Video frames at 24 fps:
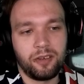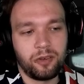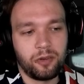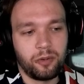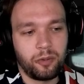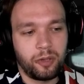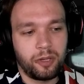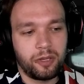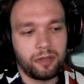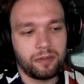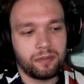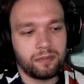you know
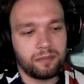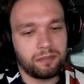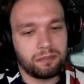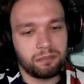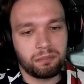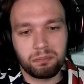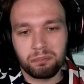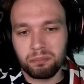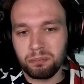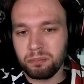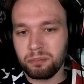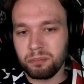what?
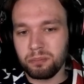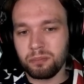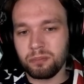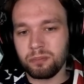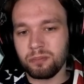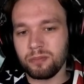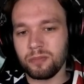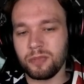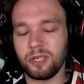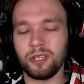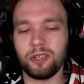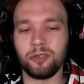
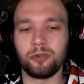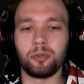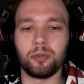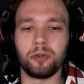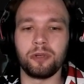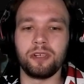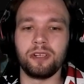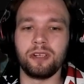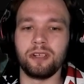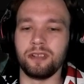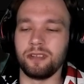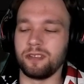It is
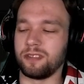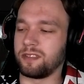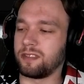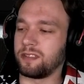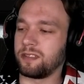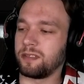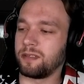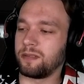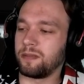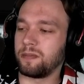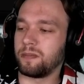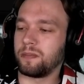what it is.
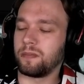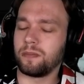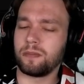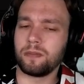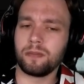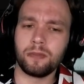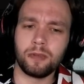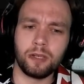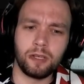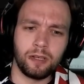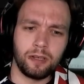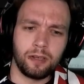
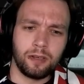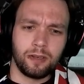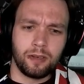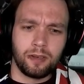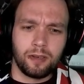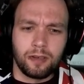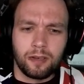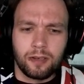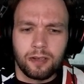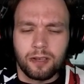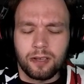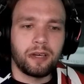
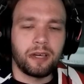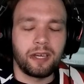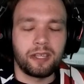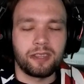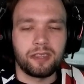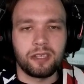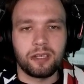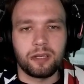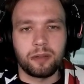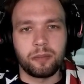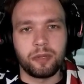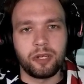I
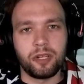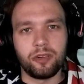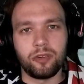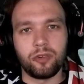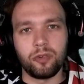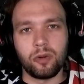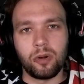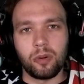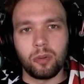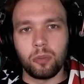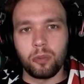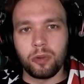think I'm gonna
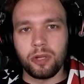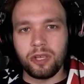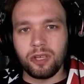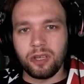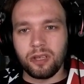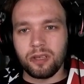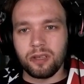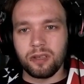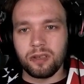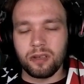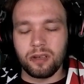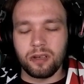do a
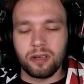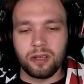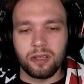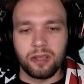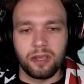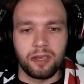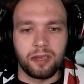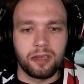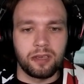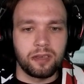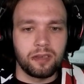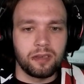week,
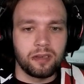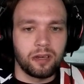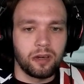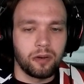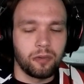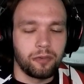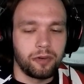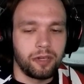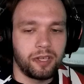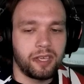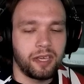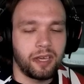like a
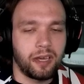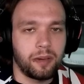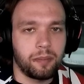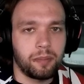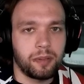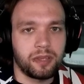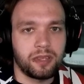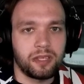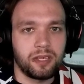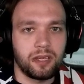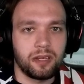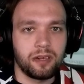recap
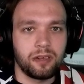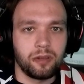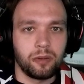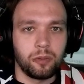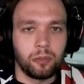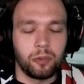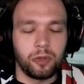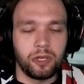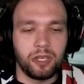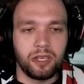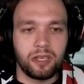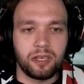at the end of the
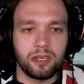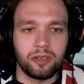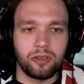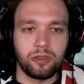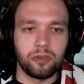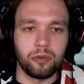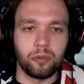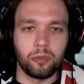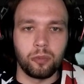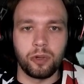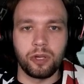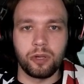week, and
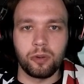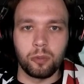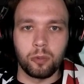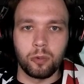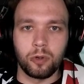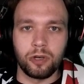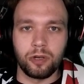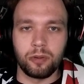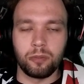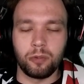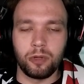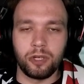do week
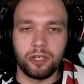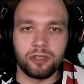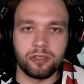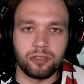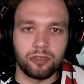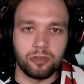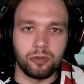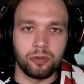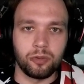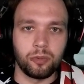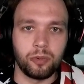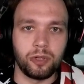1, week
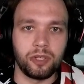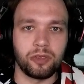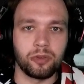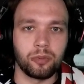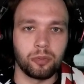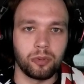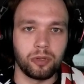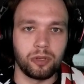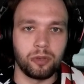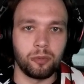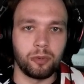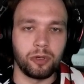2, week
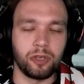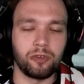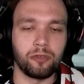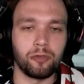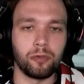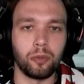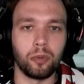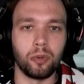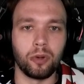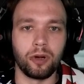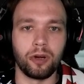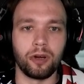3, week
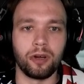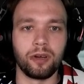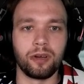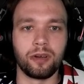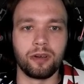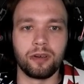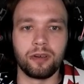4,